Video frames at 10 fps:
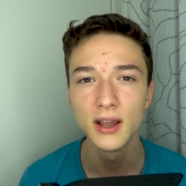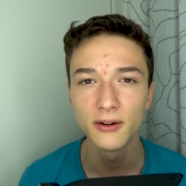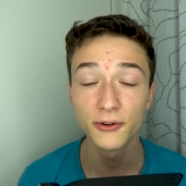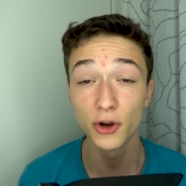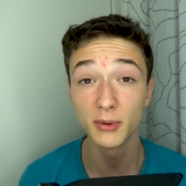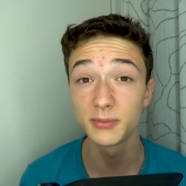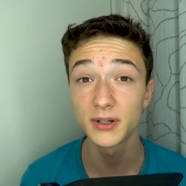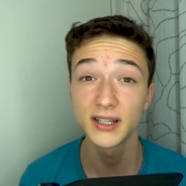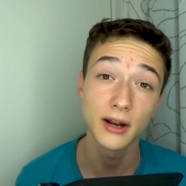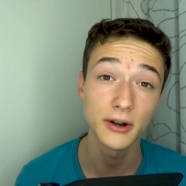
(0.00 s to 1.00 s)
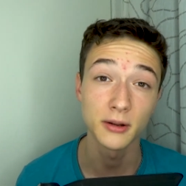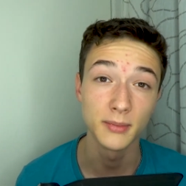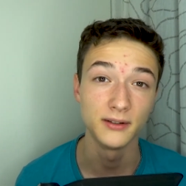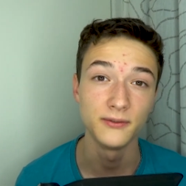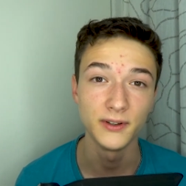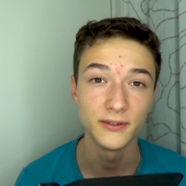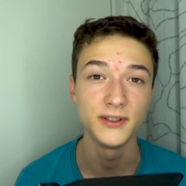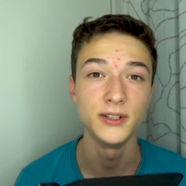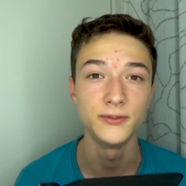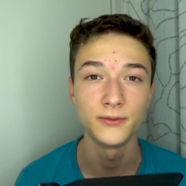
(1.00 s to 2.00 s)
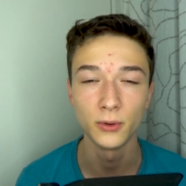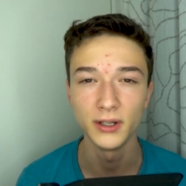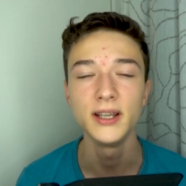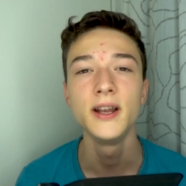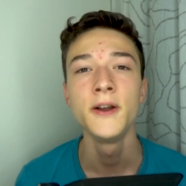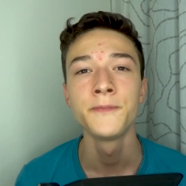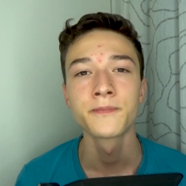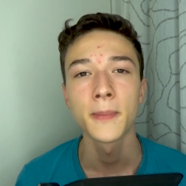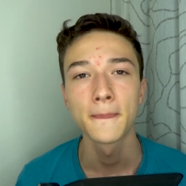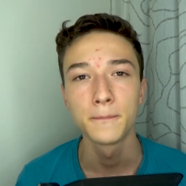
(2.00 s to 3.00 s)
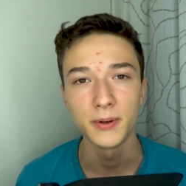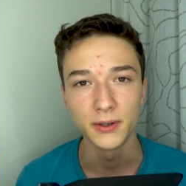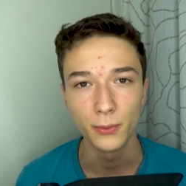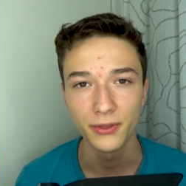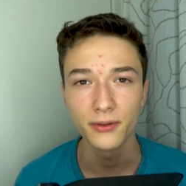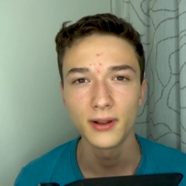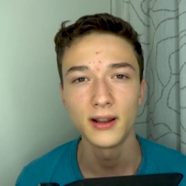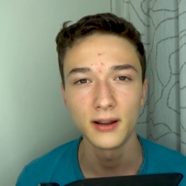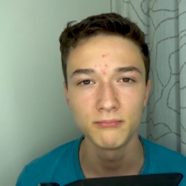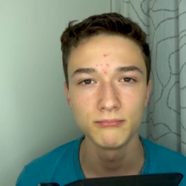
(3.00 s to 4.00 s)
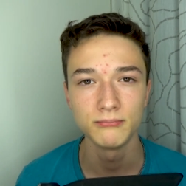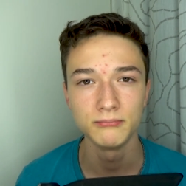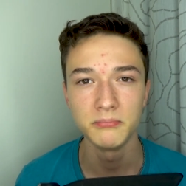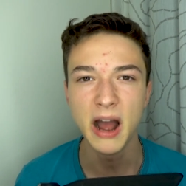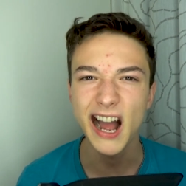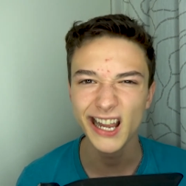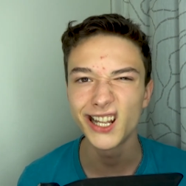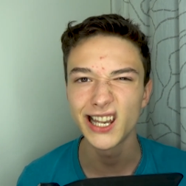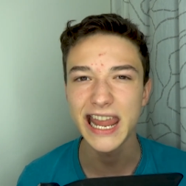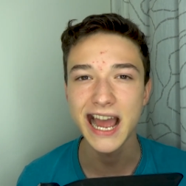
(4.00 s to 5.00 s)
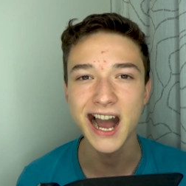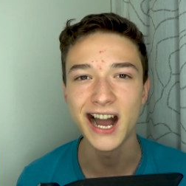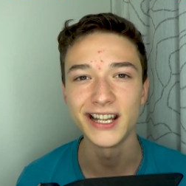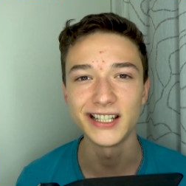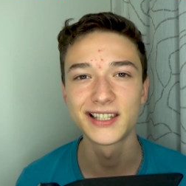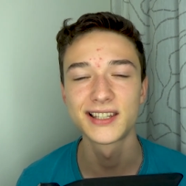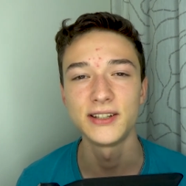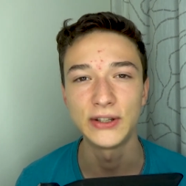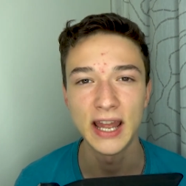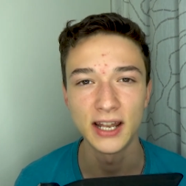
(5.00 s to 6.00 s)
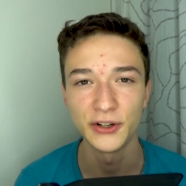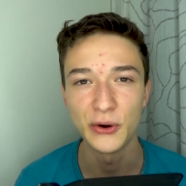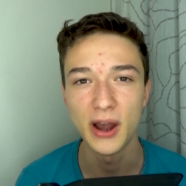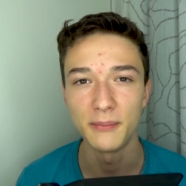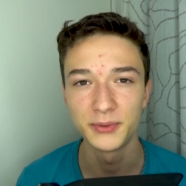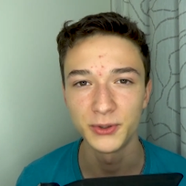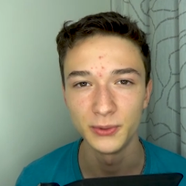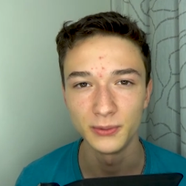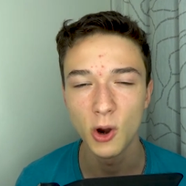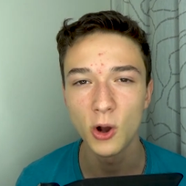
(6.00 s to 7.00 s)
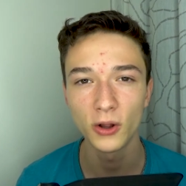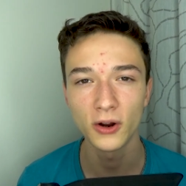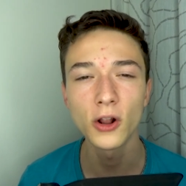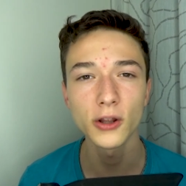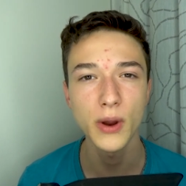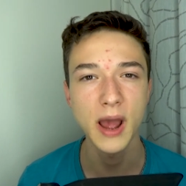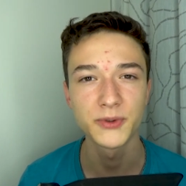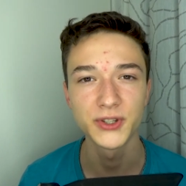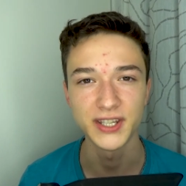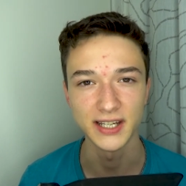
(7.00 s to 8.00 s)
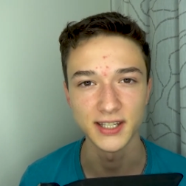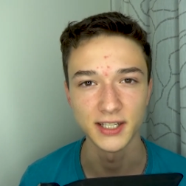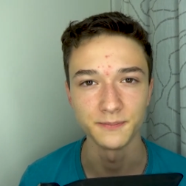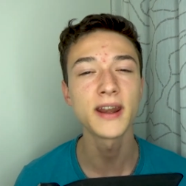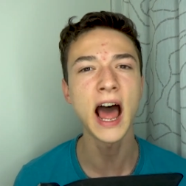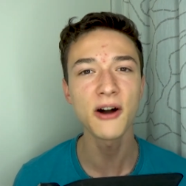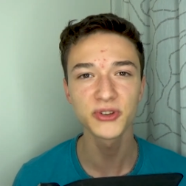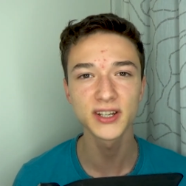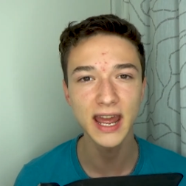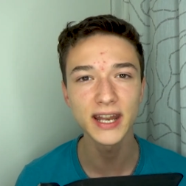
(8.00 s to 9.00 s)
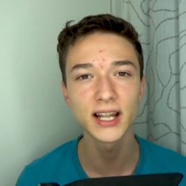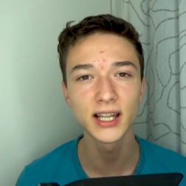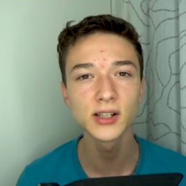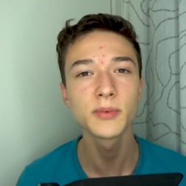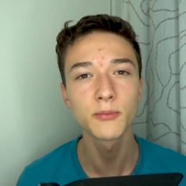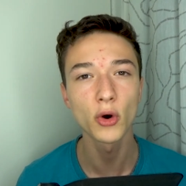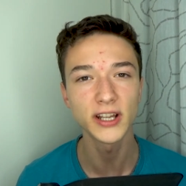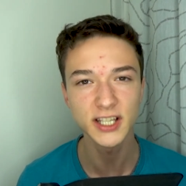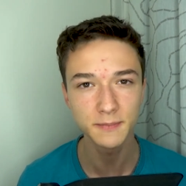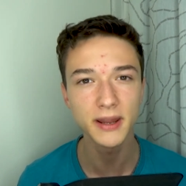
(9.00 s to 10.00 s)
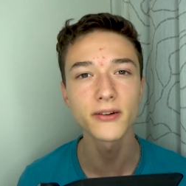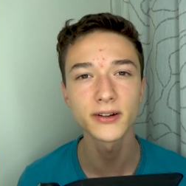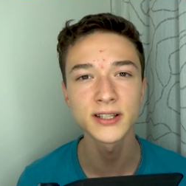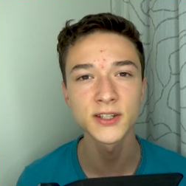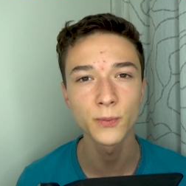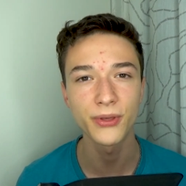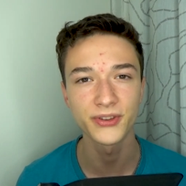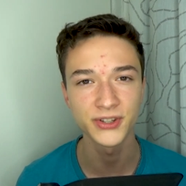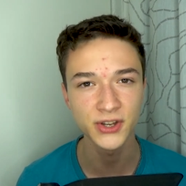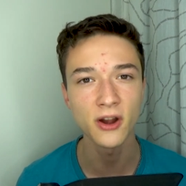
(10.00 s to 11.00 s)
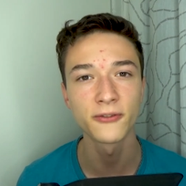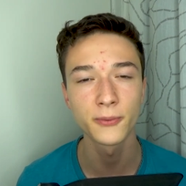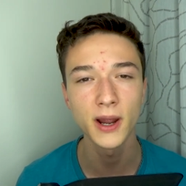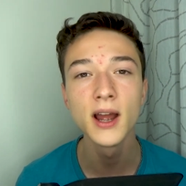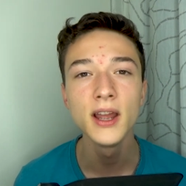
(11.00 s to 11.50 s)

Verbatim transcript: For normal printing, I recommend 50 to 40, but with higher layer heights you can go up to all, all the way up to 60 and after getting a little bit more experience with the software